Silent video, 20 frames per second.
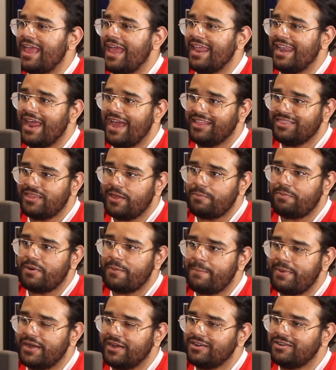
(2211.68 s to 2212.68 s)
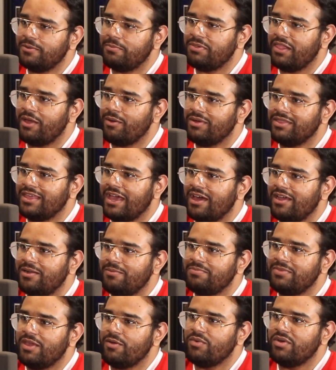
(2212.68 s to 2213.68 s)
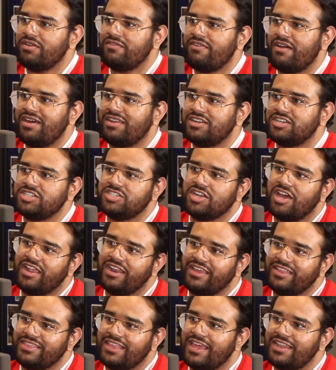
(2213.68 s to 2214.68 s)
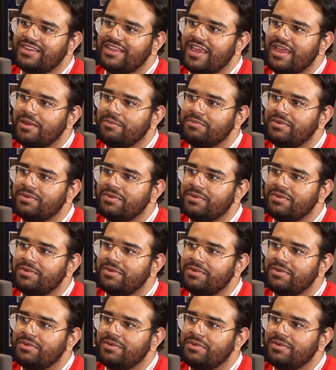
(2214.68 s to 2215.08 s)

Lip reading: And had they prepared to play without him, they would have had a shot at that game.